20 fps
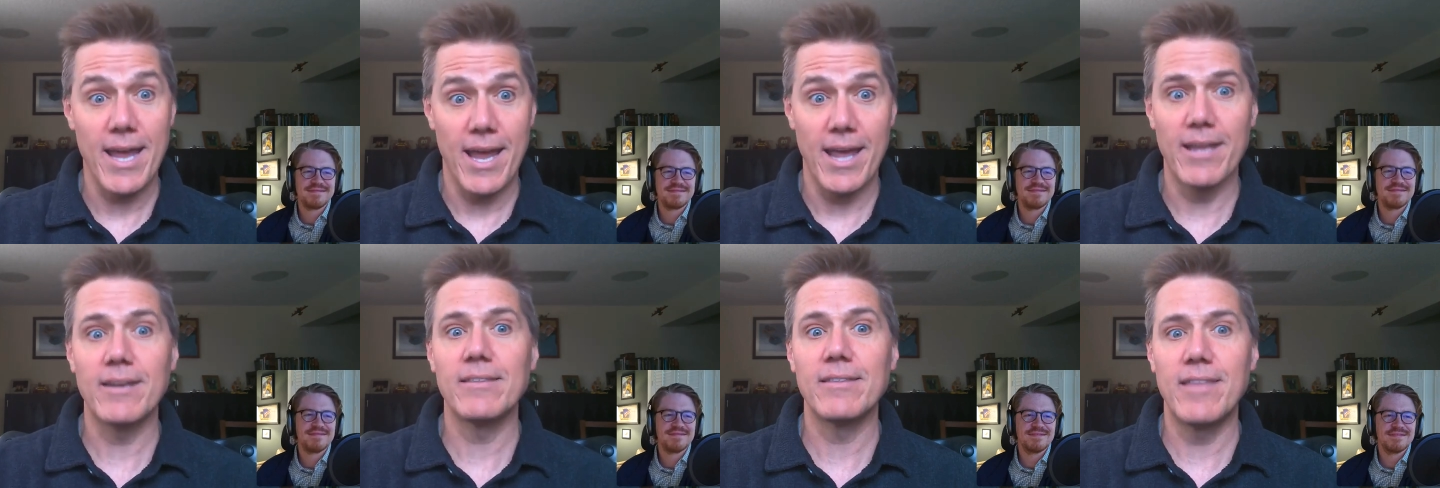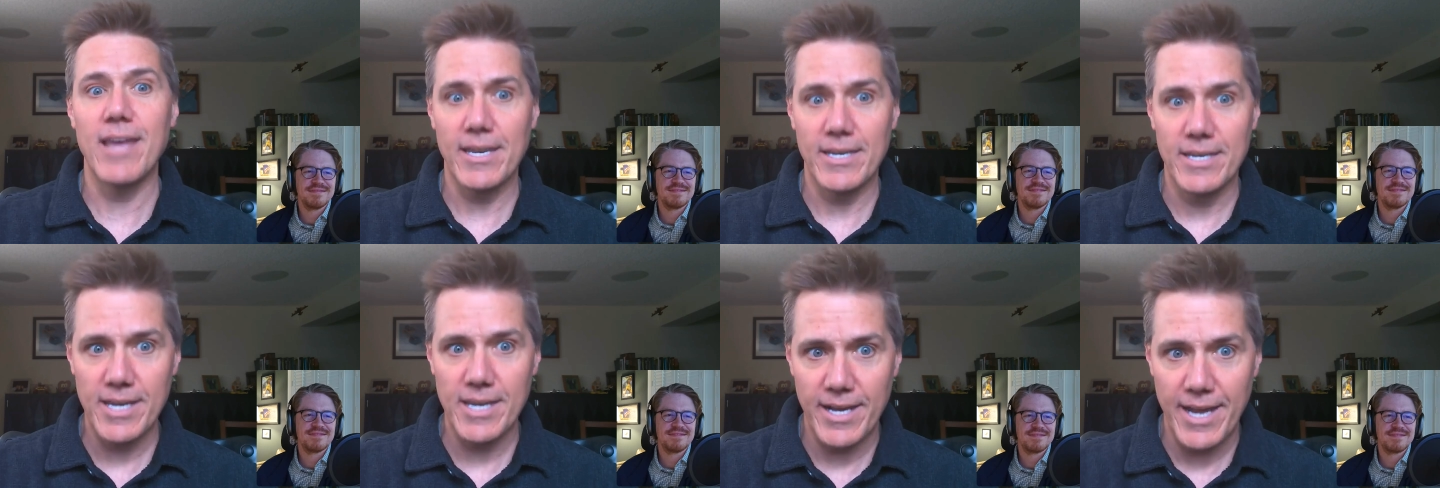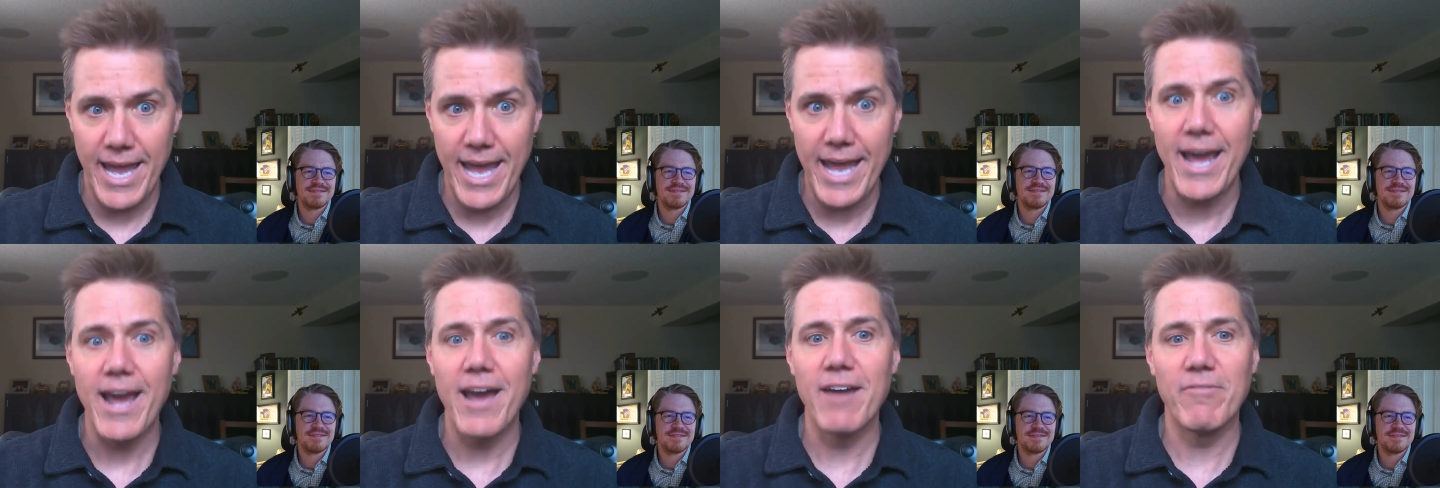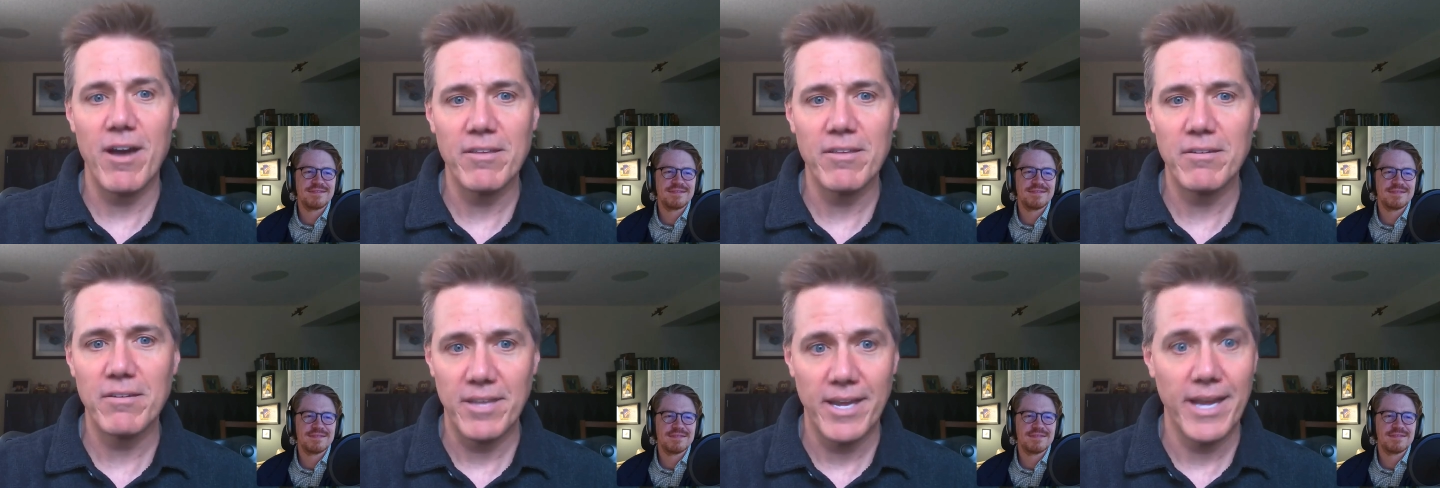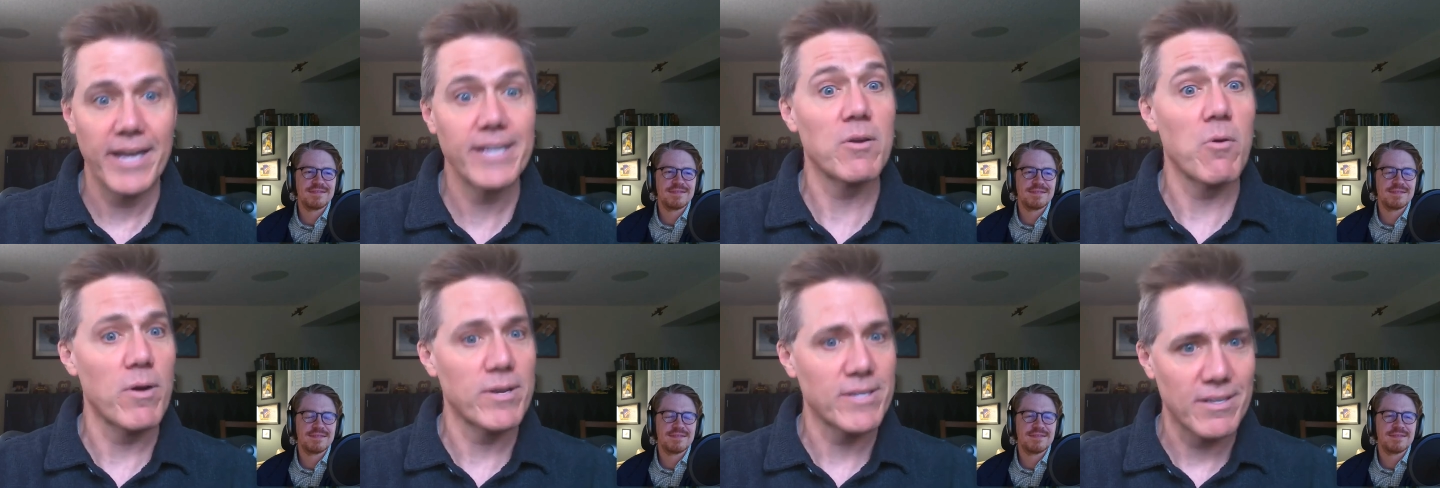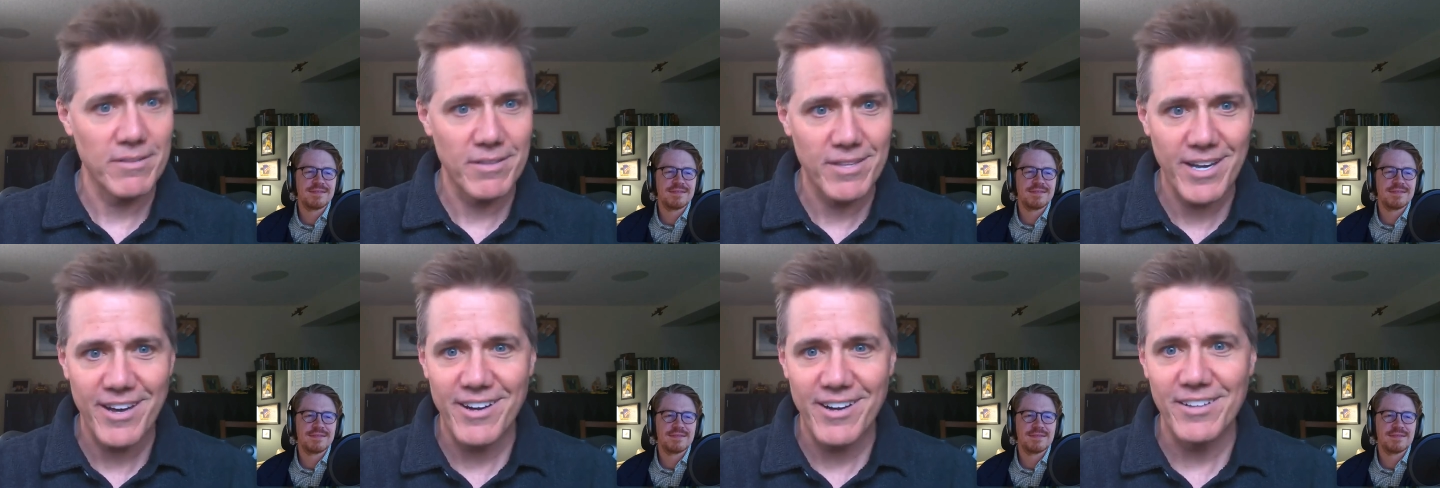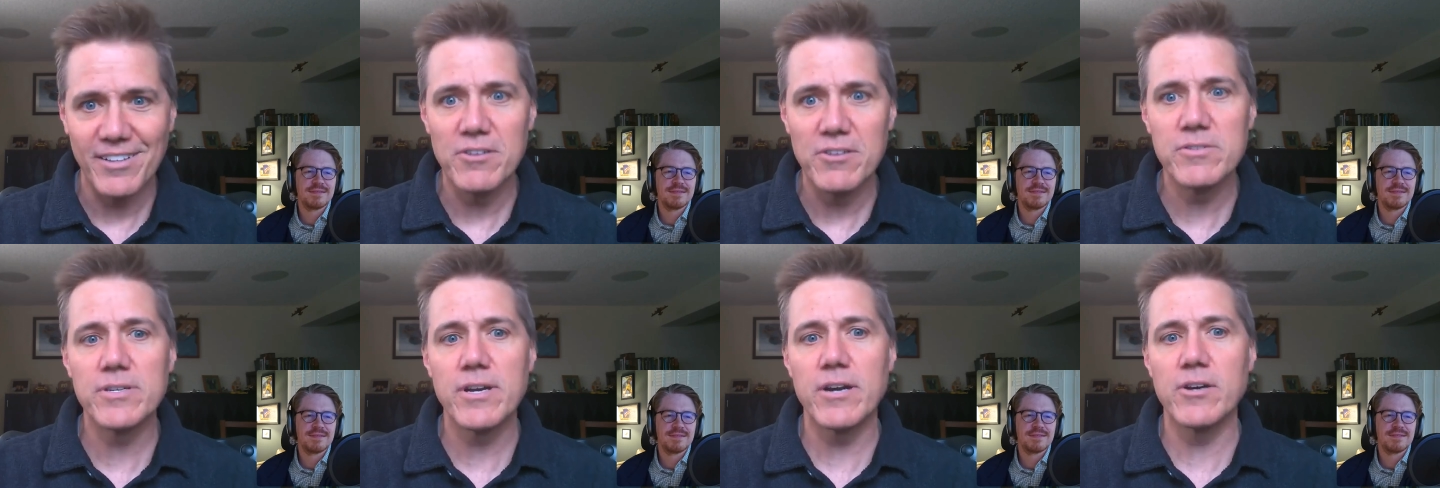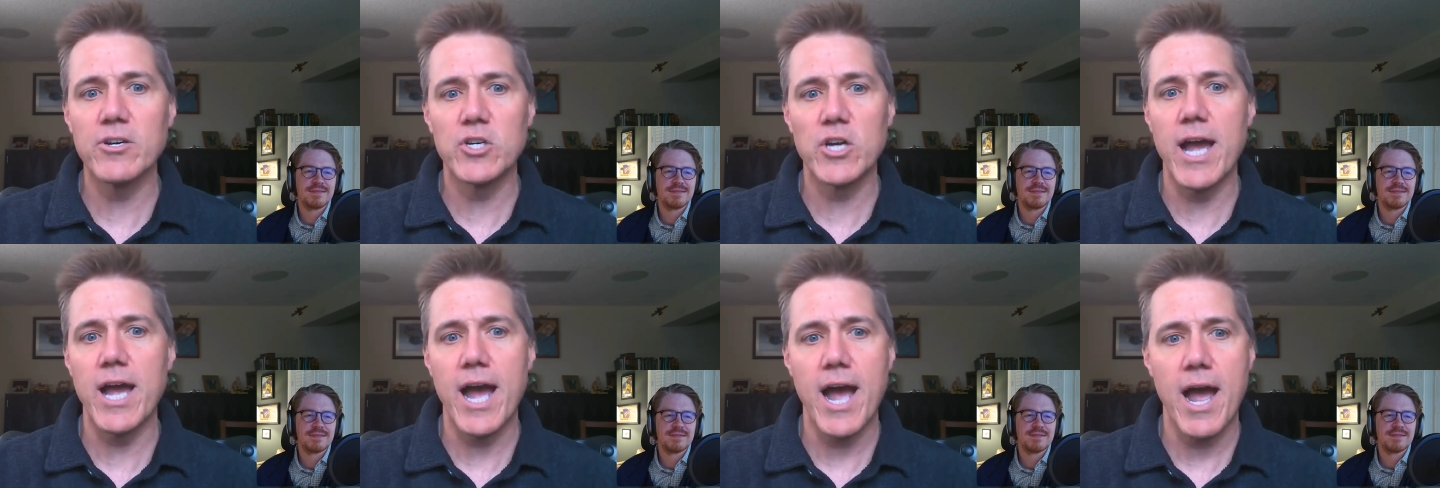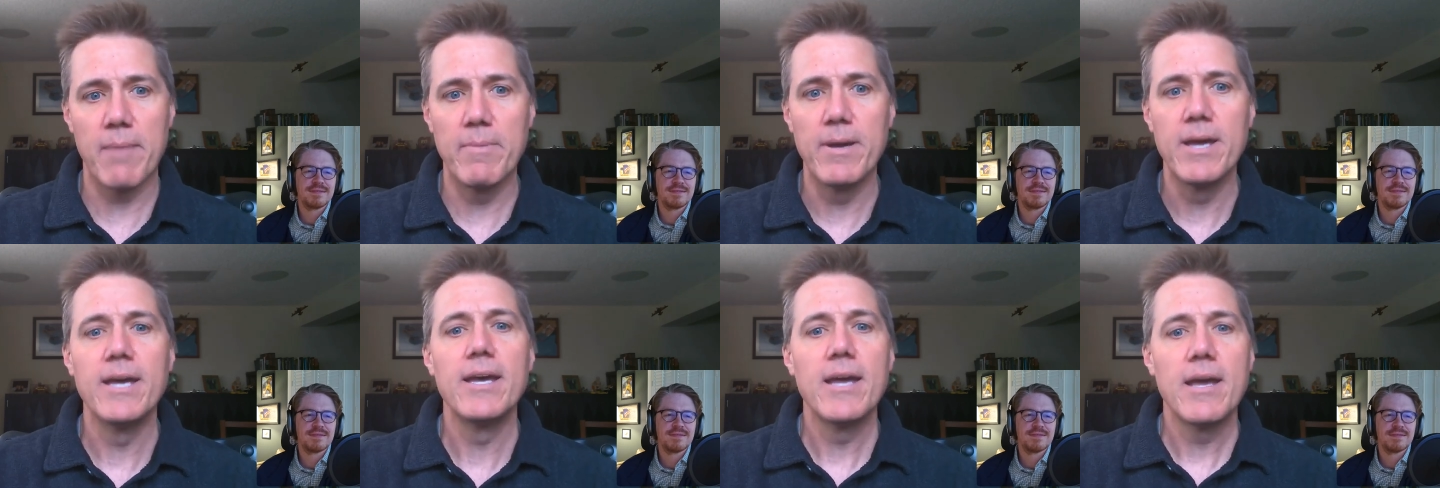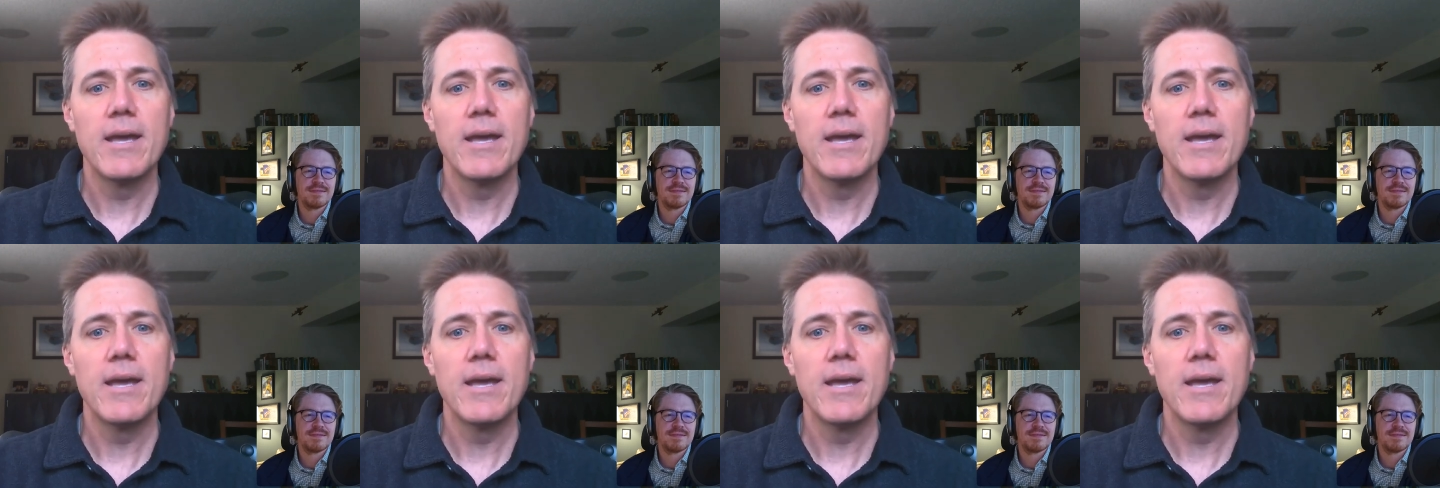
Speaker 1: And they did have other things. It wasn't that they're going to lose their job.